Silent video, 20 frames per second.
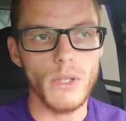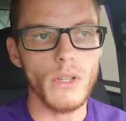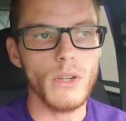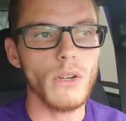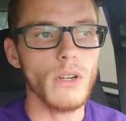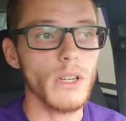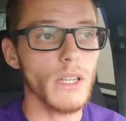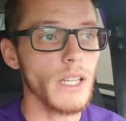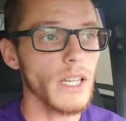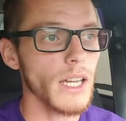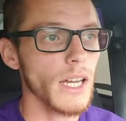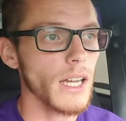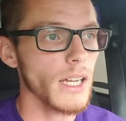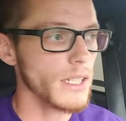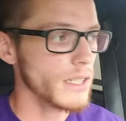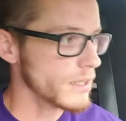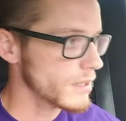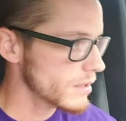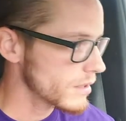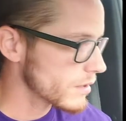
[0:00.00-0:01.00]
on,
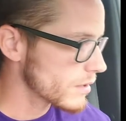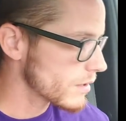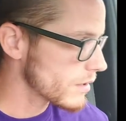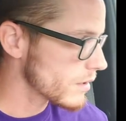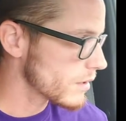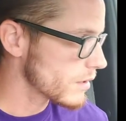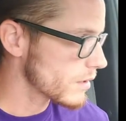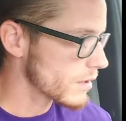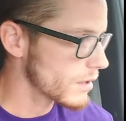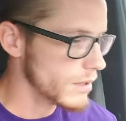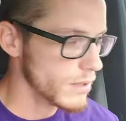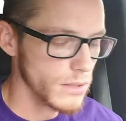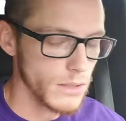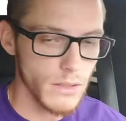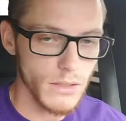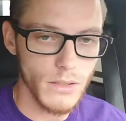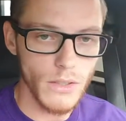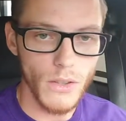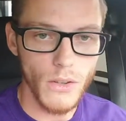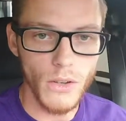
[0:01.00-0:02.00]
guys? This
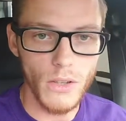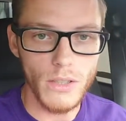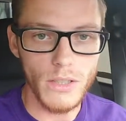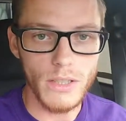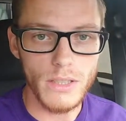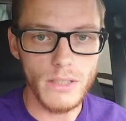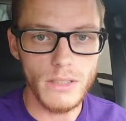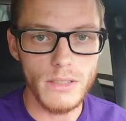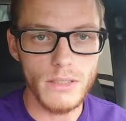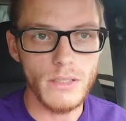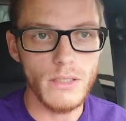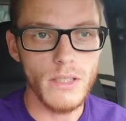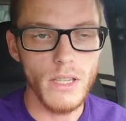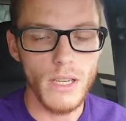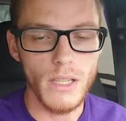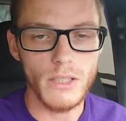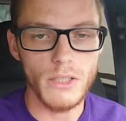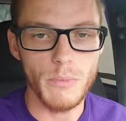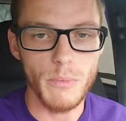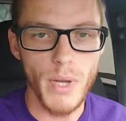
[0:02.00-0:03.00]
is Artist
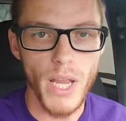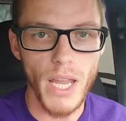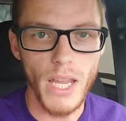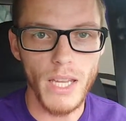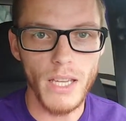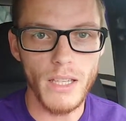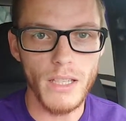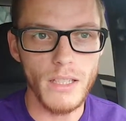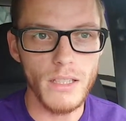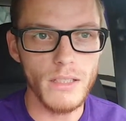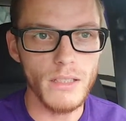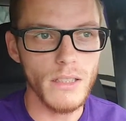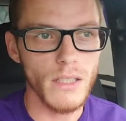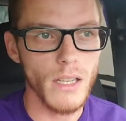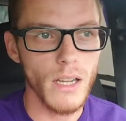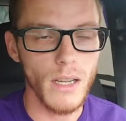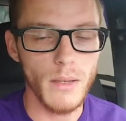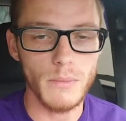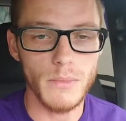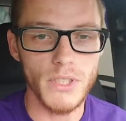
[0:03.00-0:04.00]
Touch Painting.
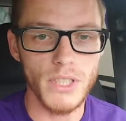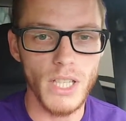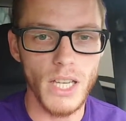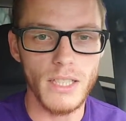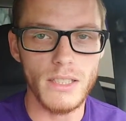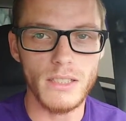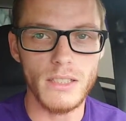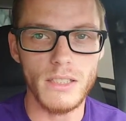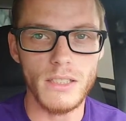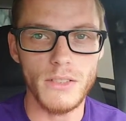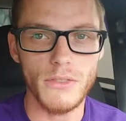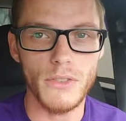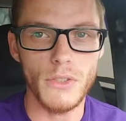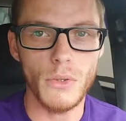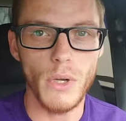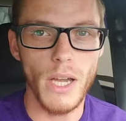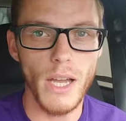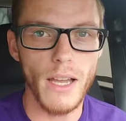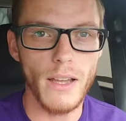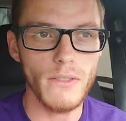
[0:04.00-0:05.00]
I'm Jesse. If
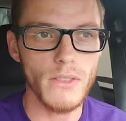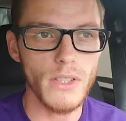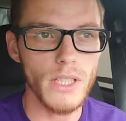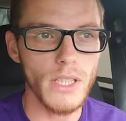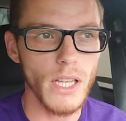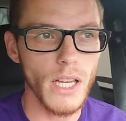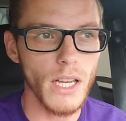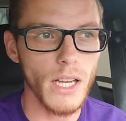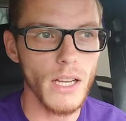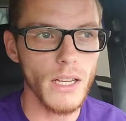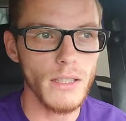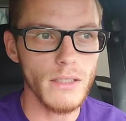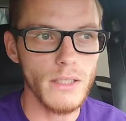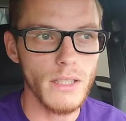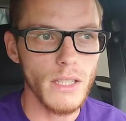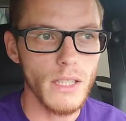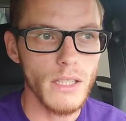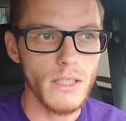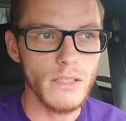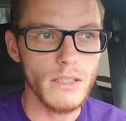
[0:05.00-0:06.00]
you
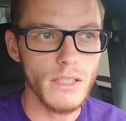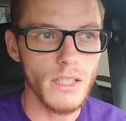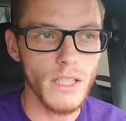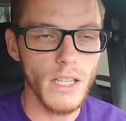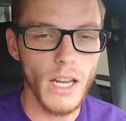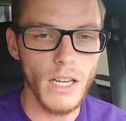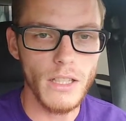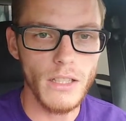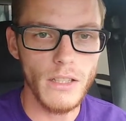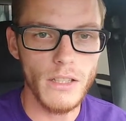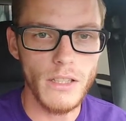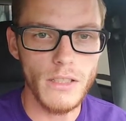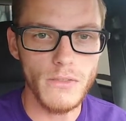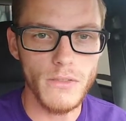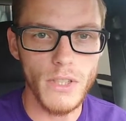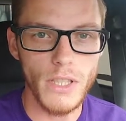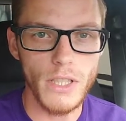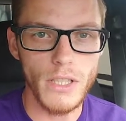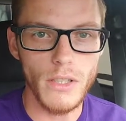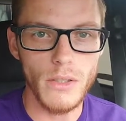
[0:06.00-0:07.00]
haven't seen any of these
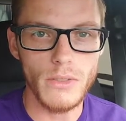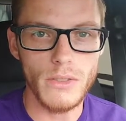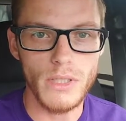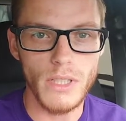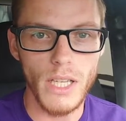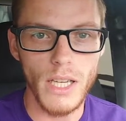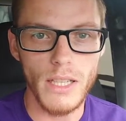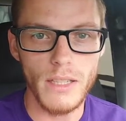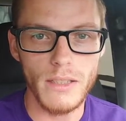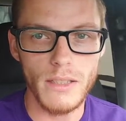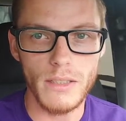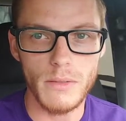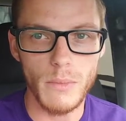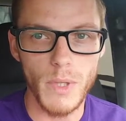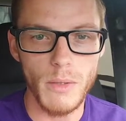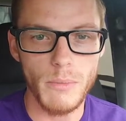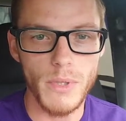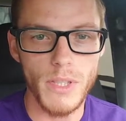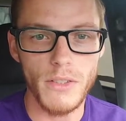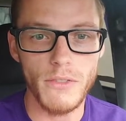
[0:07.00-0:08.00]
videos yet, this
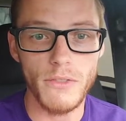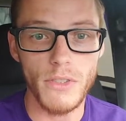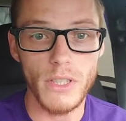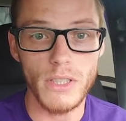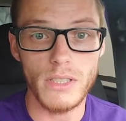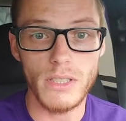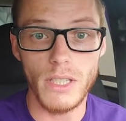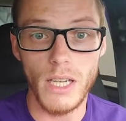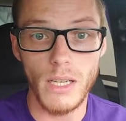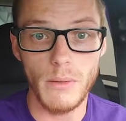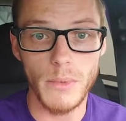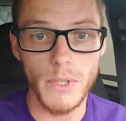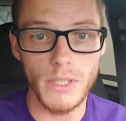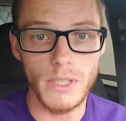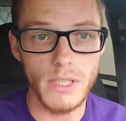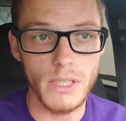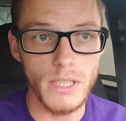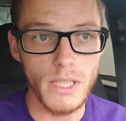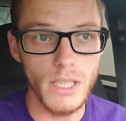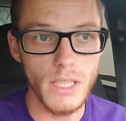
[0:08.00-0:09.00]
might be the first time you're
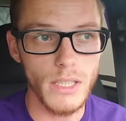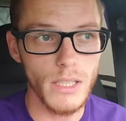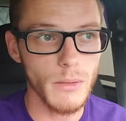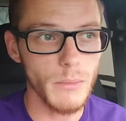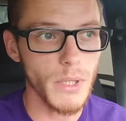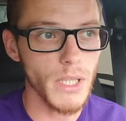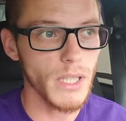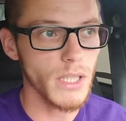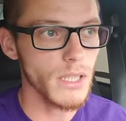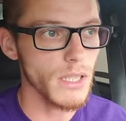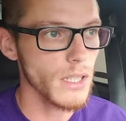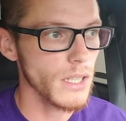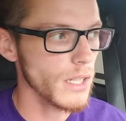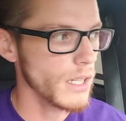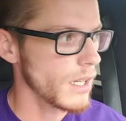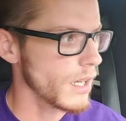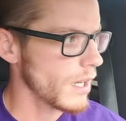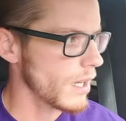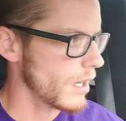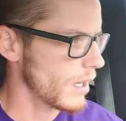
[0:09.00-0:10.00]
seeing me.
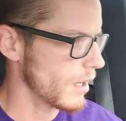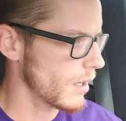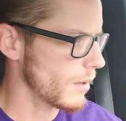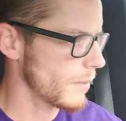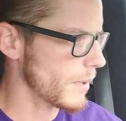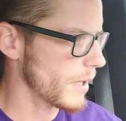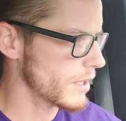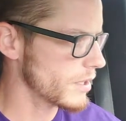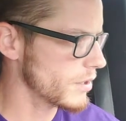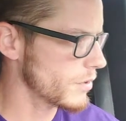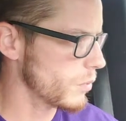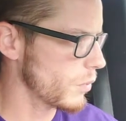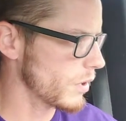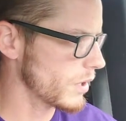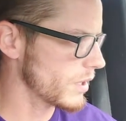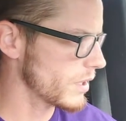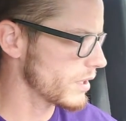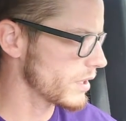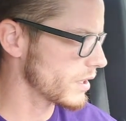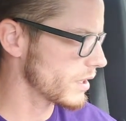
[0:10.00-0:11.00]
I just
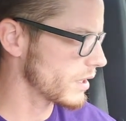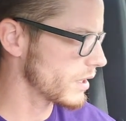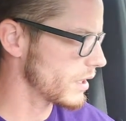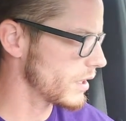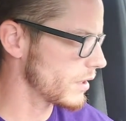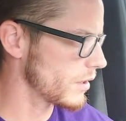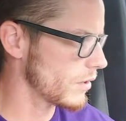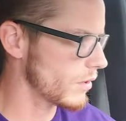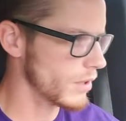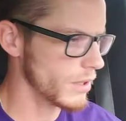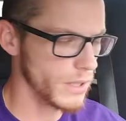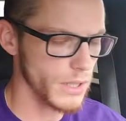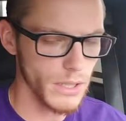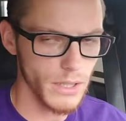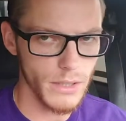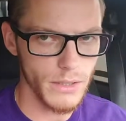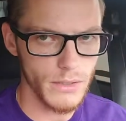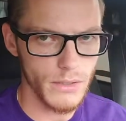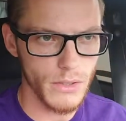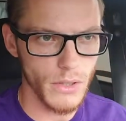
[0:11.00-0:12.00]
wanted to get on
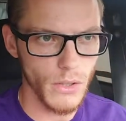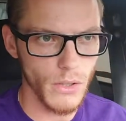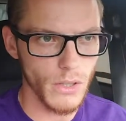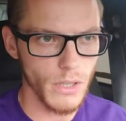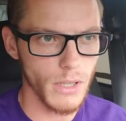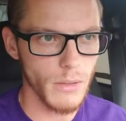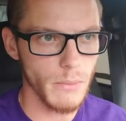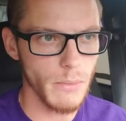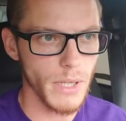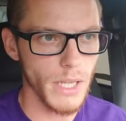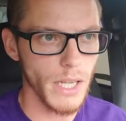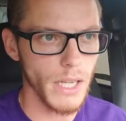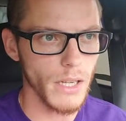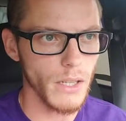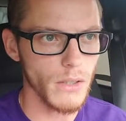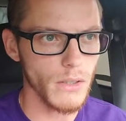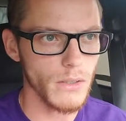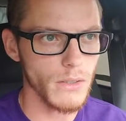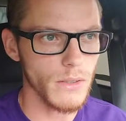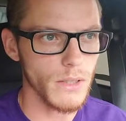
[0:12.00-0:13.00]
here and talk
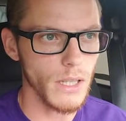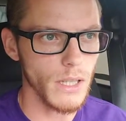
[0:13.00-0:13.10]
about